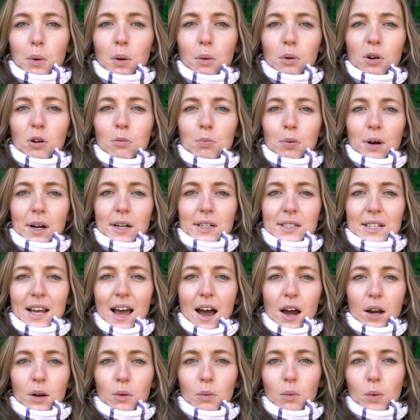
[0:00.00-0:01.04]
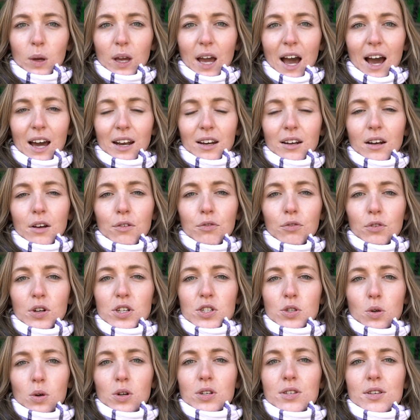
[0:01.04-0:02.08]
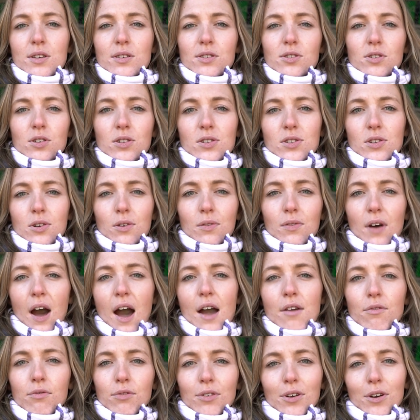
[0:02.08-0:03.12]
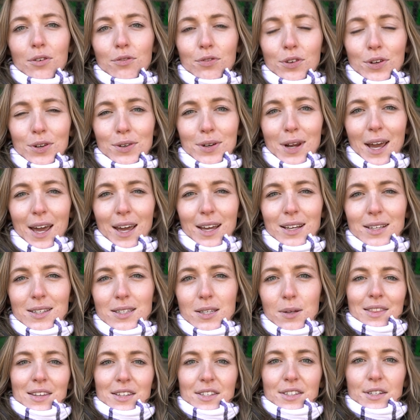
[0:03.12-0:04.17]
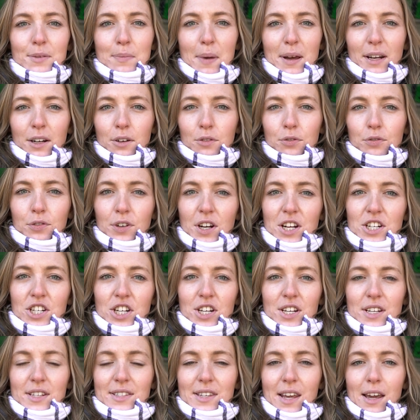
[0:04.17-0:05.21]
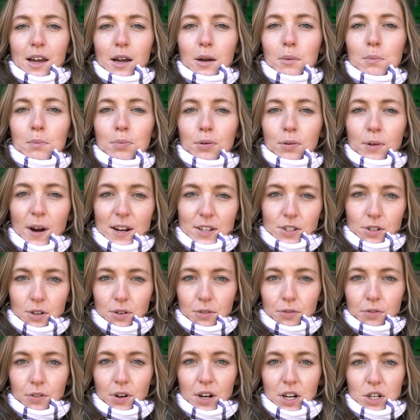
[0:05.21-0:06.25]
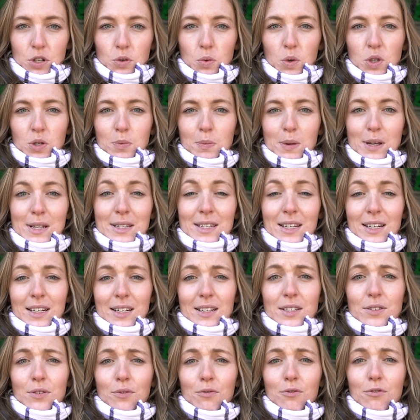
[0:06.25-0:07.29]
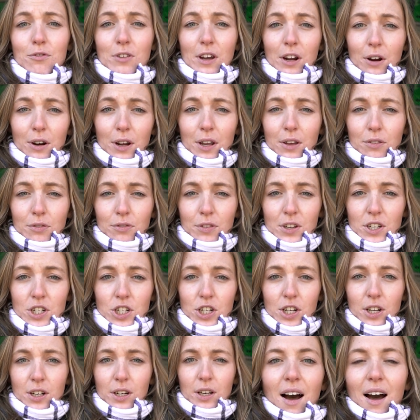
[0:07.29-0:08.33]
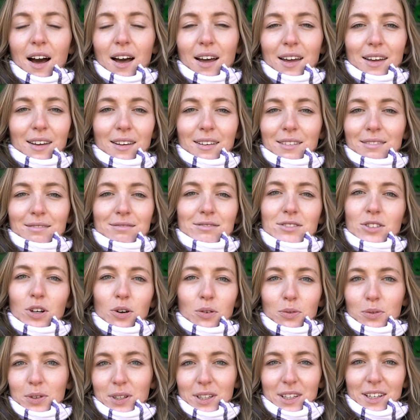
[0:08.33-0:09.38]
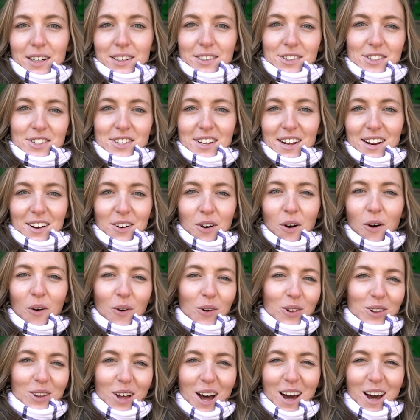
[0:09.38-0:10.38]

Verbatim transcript: we were to break down, we had enough resources to survive for a few days. This Dometic fridge is a compressor fridge, which means it is very efficient. I don't really understand a whole